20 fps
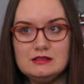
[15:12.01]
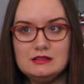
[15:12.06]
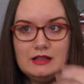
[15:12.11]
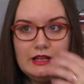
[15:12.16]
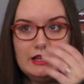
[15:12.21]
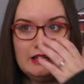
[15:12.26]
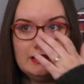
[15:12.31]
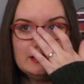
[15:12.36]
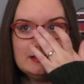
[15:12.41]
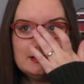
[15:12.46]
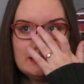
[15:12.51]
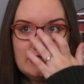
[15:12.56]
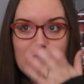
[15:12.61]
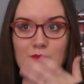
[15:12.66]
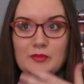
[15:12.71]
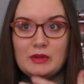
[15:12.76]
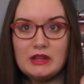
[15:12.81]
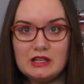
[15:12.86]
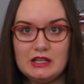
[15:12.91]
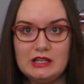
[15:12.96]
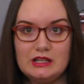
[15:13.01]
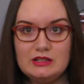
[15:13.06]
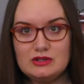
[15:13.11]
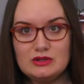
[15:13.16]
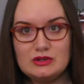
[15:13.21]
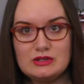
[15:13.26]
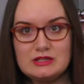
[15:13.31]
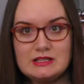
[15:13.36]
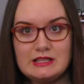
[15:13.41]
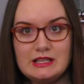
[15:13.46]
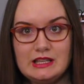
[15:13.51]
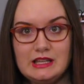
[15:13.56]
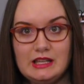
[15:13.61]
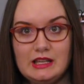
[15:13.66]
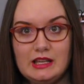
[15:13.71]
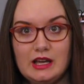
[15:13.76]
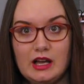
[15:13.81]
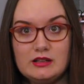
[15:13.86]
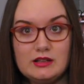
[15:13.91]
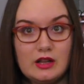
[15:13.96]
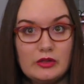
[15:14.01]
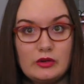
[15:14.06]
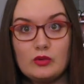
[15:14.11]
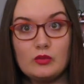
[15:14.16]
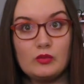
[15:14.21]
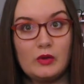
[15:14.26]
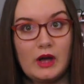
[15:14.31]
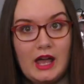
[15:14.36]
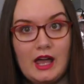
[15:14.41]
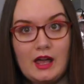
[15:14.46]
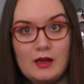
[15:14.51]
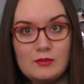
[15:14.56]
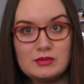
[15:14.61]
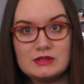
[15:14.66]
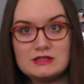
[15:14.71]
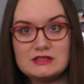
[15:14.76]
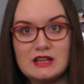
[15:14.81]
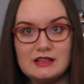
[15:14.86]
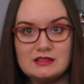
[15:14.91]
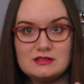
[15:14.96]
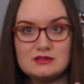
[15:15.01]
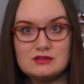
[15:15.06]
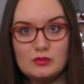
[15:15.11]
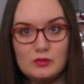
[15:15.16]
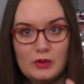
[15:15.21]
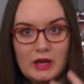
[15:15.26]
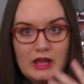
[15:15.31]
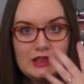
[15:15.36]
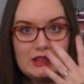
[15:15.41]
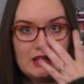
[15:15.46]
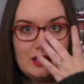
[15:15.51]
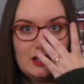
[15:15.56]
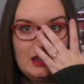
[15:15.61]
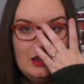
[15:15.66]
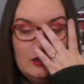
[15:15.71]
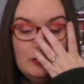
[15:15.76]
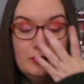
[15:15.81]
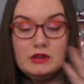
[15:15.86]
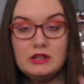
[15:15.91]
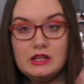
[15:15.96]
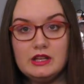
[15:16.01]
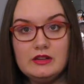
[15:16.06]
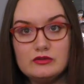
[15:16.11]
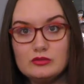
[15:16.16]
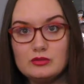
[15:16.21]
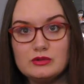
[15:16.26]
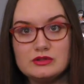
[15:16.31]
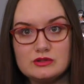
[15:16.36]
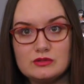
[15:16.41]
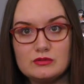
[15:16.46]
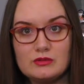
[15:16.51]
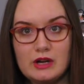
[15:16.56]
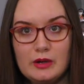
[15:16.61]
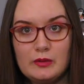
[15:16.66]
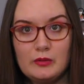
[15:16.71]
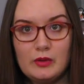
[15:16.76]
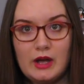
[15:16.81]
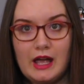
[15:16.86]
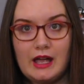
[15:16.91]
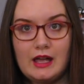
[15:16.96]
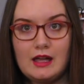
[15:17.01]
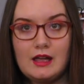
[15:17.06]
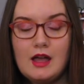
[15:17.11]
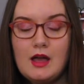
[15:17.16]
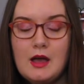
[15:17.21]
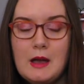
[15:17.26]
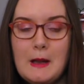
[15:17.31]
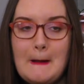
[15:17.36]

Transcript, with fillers: his inability to see another way besides the way that he believed was the right way.